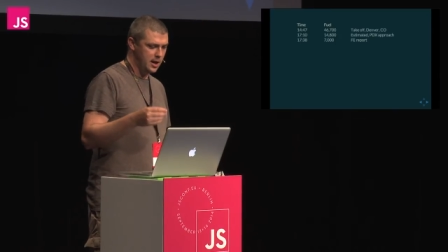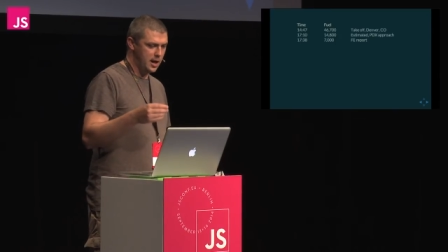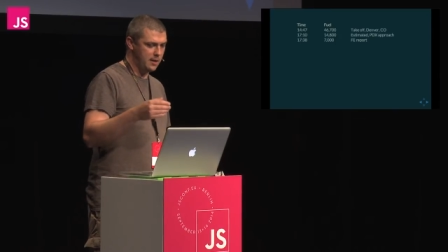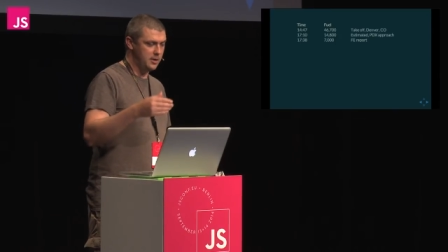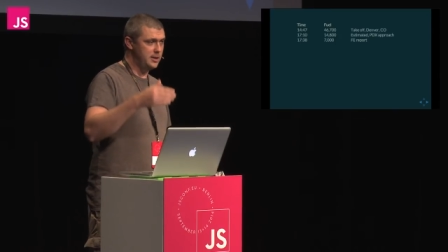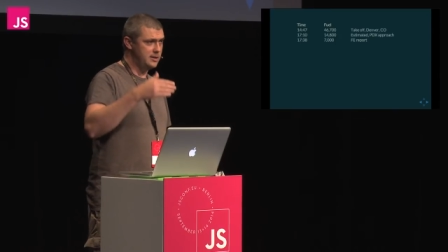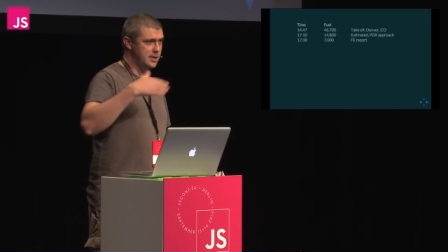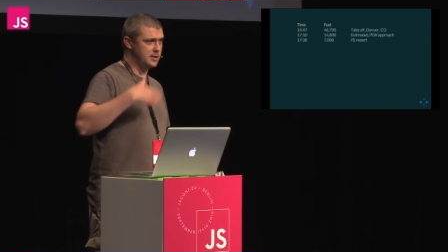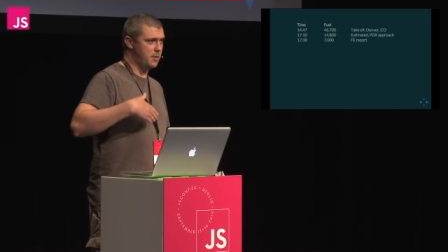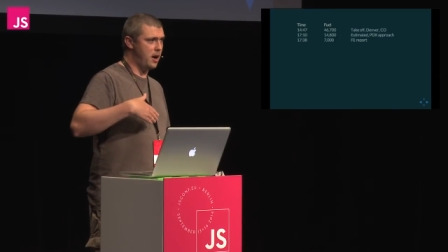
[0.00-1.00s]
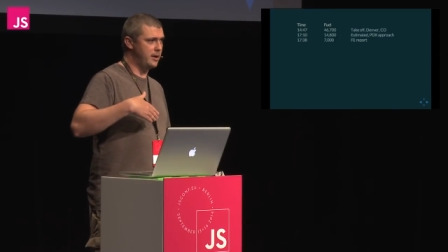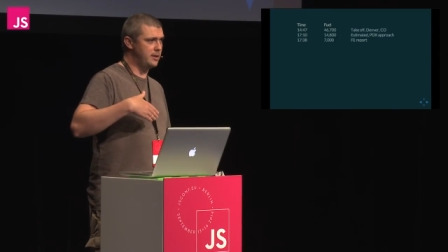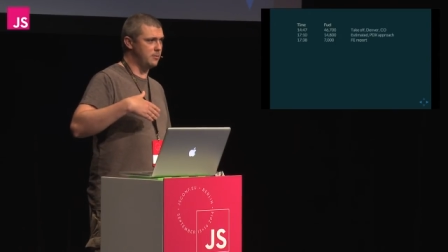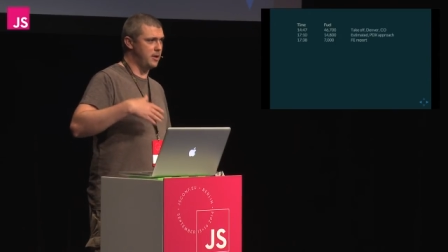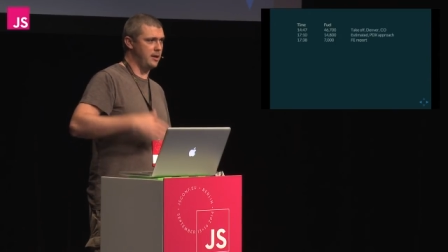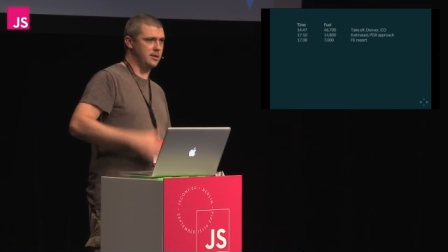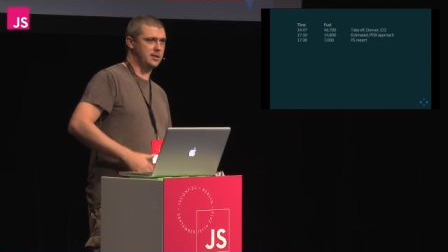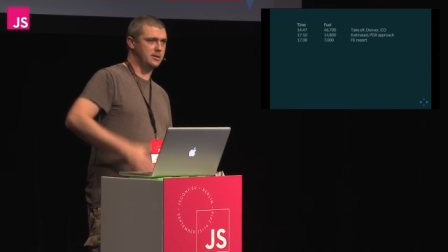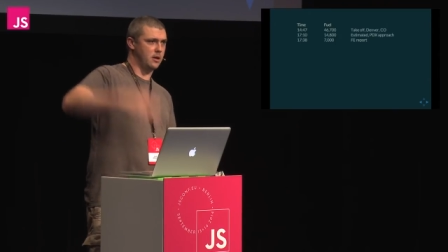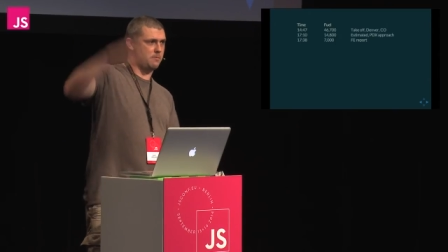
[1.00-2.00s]
Uh, he sits behind the pilots.
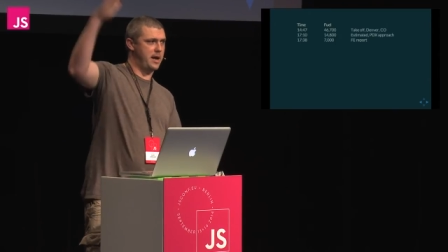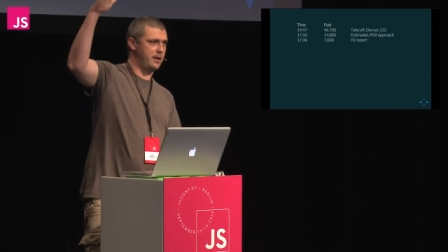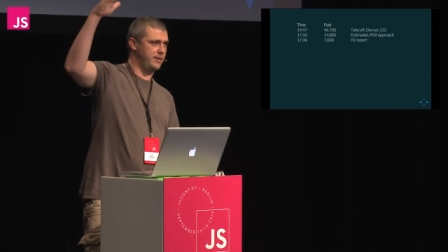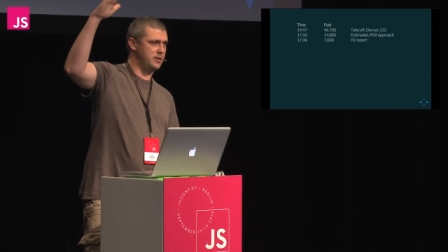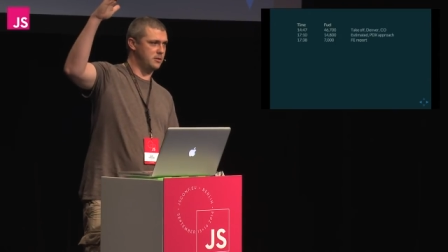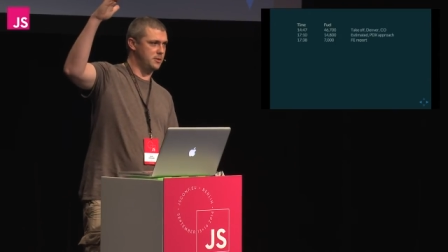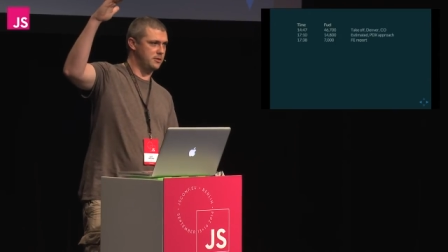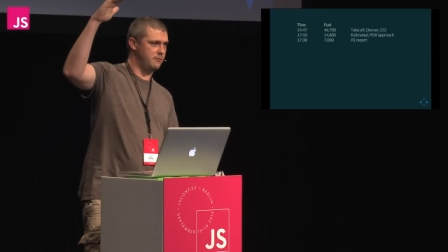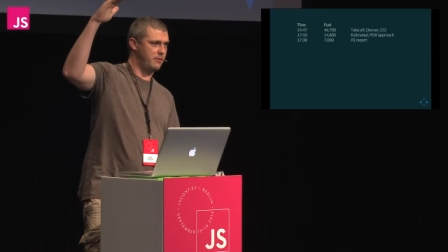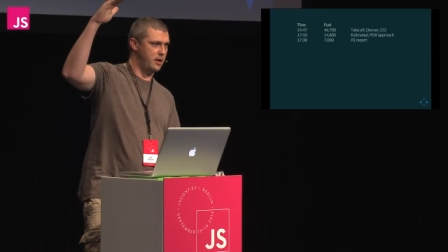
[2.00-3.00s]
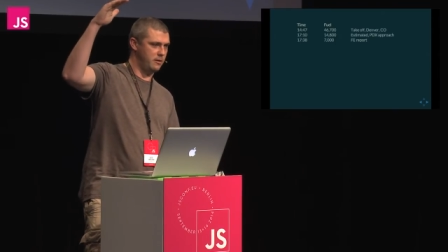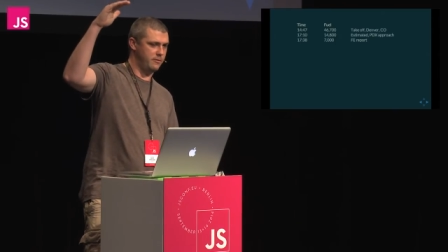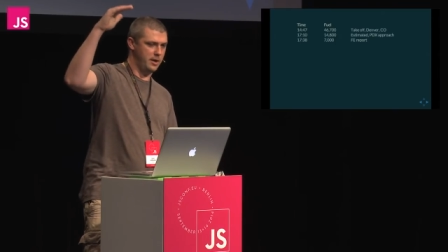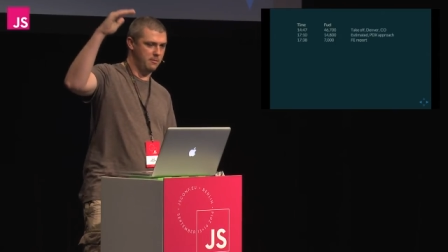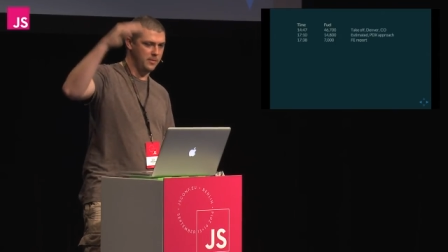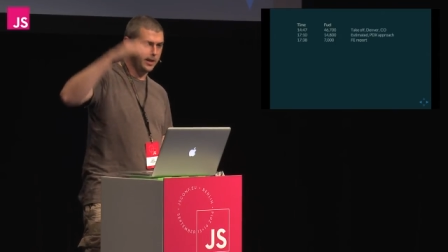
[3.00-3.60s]
He's got a bank of instruments in front of him.